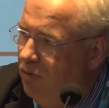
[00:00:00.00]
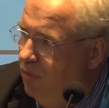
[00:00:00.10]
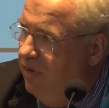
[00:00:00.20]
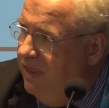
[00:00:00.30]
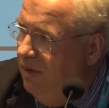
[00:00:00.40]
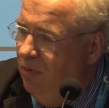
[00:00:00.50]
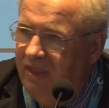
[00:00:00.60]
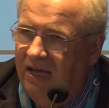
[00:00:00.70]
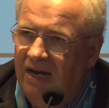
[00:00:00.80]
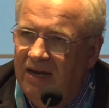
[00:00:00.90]
role with
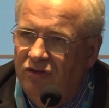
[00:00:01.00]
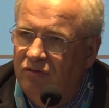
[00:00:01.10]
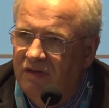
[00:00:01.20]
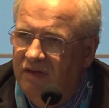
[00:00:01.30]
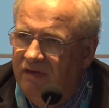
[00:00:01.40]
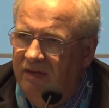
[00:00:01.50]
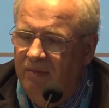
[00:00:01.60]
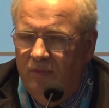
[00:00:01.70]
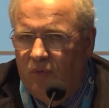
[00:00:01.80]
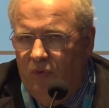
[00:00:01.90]
the health national
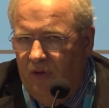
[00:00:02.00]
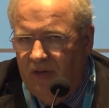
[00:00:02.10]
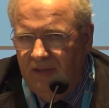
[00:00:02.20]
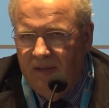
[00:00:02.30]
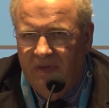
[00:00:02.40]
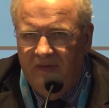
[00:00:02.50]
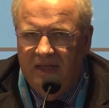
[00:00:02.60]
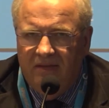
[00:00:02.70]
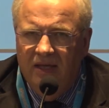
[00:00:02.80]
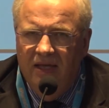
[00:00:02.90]
system or whatever. I mean,
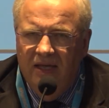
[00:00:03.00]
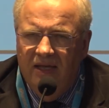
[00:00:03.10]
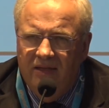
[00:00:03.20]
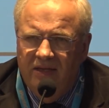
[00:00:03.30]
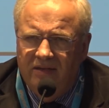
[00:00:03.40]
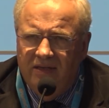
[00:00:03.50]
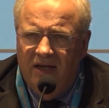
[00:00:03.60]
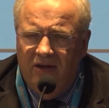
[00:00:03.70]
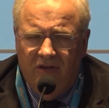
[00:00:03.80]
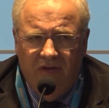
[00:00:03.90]
that this is
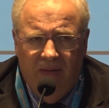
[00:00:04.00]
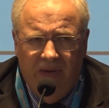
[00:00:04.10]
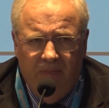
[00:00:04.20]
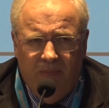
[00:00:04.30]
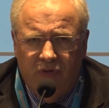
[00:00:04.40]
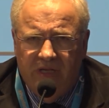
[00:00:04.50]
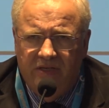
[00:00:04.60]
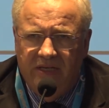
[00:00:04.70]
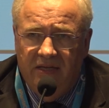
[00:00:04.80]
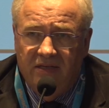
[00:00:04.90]
a very important
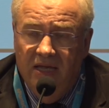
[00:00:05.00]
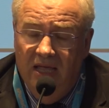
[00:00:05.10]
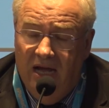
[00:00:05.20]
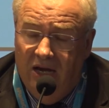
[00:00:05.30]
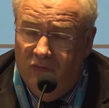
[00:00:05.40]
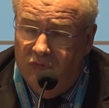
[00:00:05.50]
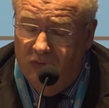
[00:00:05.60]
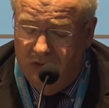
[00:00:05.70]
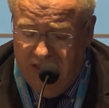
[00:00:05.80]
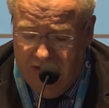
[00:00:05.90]
change. And of
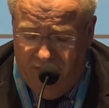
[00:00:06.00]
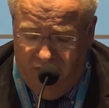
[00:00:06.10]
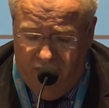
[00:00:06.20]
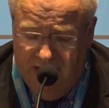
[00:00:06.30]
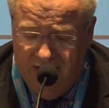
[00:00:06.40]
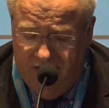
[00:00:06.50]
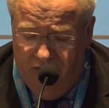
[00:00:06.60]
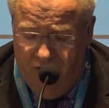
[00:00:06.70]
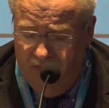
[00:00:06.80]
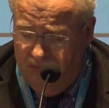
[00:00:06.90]
course, that for us,
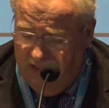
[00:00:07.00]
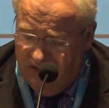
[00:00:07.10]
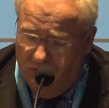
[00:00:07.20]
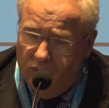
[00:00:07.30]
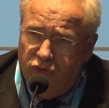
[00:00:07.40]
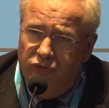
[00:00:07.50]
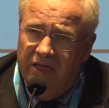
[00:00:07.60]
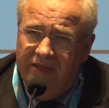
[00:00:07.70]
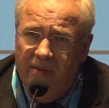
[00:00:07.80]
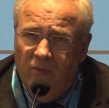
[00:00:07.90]
as a conclusion of
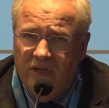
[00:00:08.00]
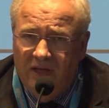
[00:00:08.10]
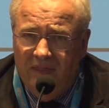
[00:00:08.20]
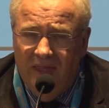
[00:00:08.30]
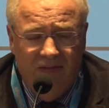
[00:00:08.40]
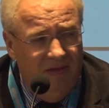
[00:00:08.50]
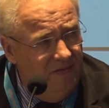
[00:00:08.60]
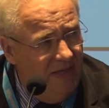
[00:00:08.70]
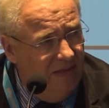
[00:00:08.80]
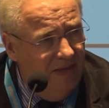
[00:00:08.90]
the table, I think
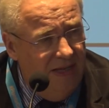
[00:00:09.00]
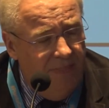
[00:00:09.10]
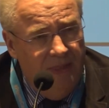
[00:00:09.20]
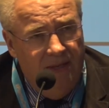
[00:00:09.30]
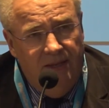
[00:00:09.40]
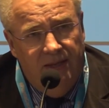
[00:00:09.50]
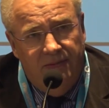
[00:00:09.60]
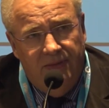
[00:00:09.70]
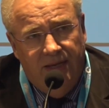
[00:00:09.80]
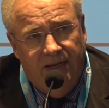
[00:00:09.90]
is that
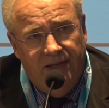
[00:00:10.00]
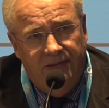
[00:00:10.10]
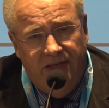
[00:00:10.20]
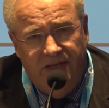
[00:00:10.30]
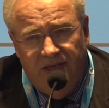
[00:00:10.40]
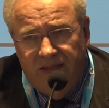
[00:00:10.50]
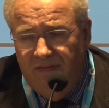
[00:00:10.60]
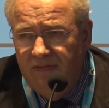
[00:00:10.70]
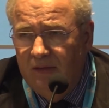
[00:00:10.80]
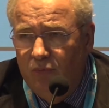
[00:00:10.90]
the
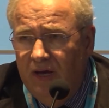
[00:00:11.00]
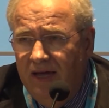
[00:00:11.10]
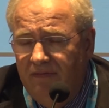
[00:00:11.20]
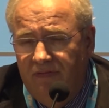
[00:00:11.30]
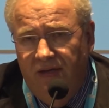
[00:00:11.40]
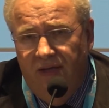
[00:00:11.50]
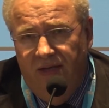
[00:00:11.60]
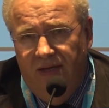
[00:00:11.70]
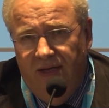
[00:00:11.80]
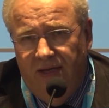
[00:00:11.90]
initiative that we have
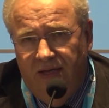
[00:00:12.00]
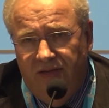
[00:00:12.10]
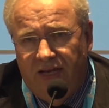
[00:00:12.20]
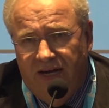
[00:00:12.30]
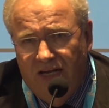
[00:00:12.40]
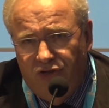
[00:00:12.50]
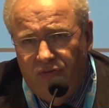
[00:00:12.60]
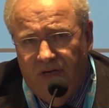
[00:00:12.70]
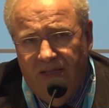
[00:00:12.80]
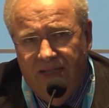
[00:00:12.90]

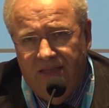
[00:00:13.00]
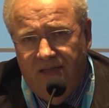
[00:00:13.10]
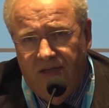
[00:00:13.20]
internationally, that